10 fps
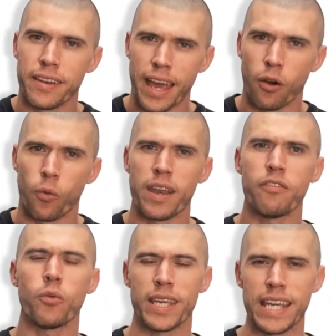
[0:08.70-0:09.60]
Now,
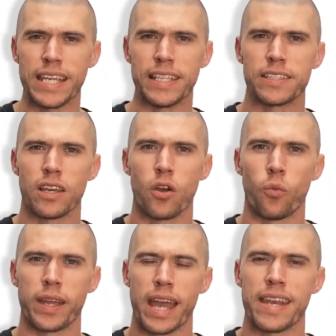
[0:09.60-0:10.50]
whenever we eat,
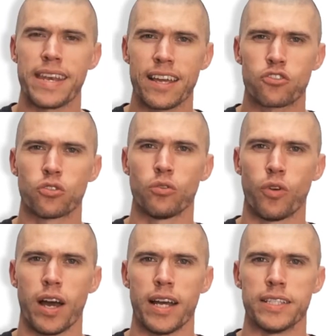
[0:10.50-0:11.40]
we get a natural
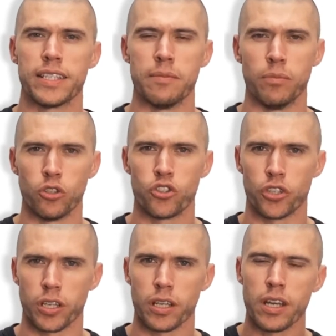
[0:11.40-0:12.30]
rise in blood
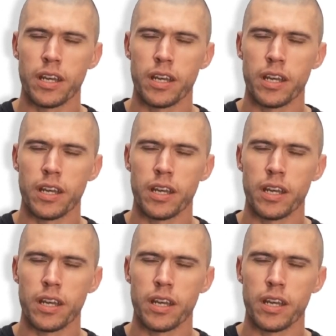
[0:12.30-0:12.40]
sugar.